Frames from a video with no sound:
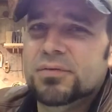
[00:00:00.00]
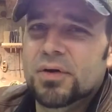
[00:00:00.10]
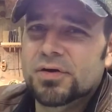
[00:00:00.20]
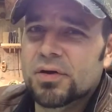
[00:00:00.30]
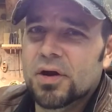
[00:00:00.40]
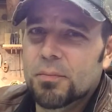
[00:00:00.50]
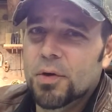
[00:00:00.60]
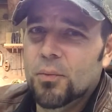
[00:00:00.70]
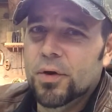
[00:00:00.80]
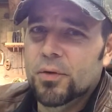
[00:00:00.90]
it's a little
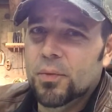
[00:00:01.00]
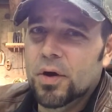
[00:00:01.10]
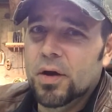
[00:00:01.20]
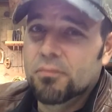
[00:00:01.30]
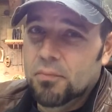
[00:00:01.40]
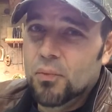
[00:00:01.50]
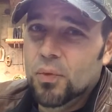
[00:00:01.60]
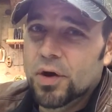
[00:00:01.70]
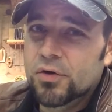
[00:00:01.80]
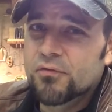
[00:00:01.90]
bit weird when I
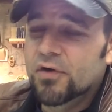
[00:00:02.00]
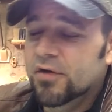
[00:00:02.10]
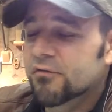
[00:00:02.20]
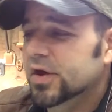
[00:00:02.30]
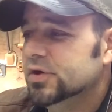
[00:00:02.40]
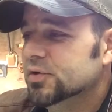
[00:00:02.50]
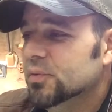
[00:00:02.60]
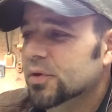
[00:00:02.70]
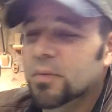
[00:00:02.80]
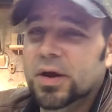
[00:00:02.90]
do funny faces
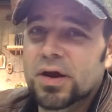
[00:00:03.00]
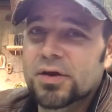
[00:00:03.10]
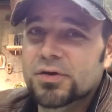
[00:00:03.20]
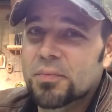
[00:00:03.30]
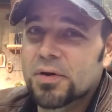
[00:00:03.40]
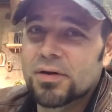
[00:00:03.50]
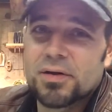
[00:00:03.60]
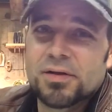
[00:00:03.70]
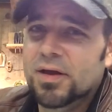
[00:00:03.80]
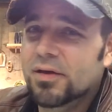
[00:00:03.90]
with my kids, but
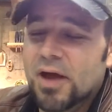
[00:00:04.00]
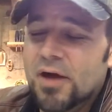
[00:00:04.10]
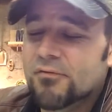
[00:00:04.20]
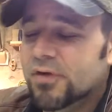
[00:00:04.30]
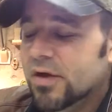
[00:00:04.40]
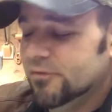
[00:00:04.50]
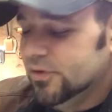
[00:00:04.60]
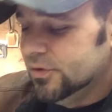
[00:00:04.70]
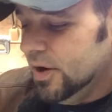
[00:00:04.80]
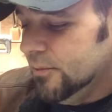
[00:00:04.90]
they laugh. They have a
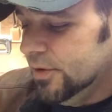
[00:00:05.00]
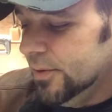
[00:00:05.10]
good time with